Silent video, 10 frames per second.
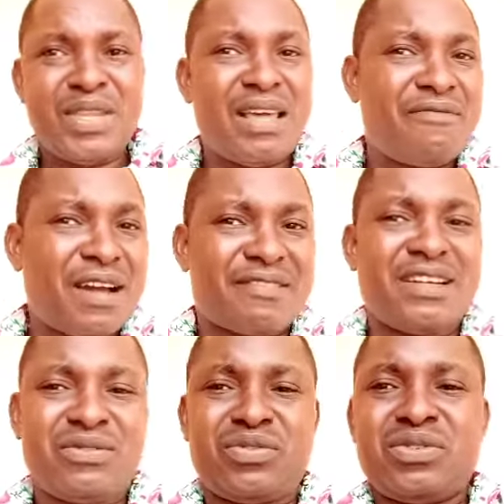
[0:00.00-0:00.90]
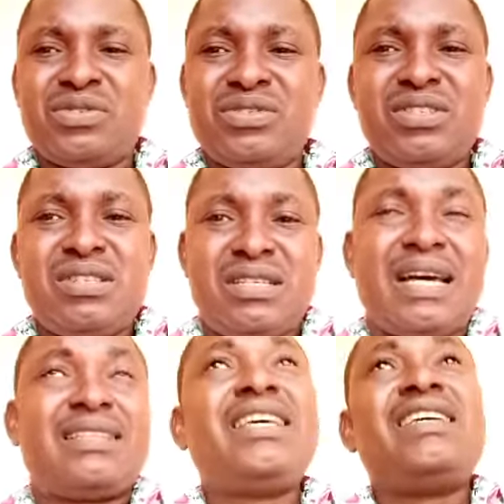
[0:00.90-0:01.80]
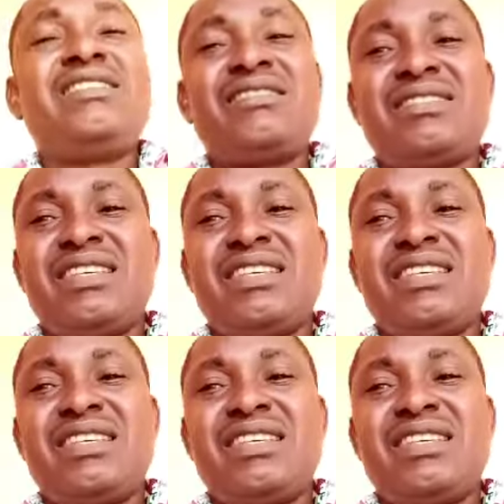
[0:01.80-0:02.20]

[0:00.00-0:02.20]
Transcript: ever grateful that things